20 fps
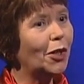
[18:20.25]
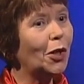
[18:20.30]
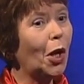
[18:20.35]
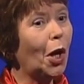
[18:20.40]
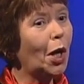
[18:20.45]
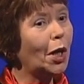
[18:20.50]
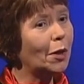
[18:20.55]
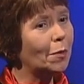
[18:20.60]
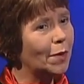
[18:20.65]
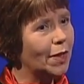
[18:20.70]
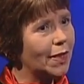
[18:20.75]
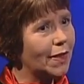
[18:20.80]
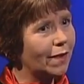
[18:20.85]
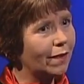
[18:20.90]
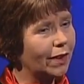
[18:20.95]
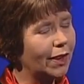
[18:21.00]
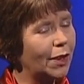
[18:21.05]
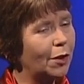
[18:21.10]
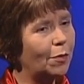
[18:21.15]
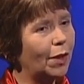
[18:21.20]

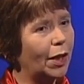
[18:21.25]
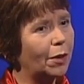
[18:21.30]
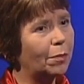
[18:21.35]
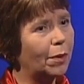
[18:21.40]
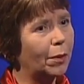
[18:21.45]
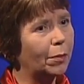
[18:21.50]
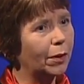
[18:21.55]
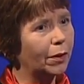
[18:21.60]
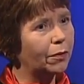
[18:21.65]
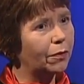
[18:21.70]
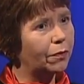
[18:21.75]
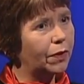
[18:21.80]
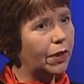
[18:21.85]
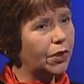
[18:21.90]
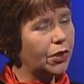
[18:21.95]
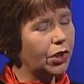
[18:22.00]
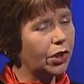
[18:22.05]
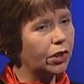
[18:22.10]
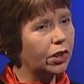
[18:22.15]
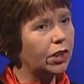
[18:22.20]
anonymously about a public
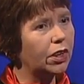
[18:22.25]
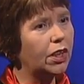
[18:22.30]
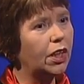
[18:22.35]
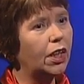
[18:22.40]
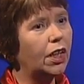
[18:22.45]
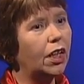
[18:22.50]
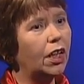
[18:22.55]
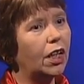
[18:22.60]
official.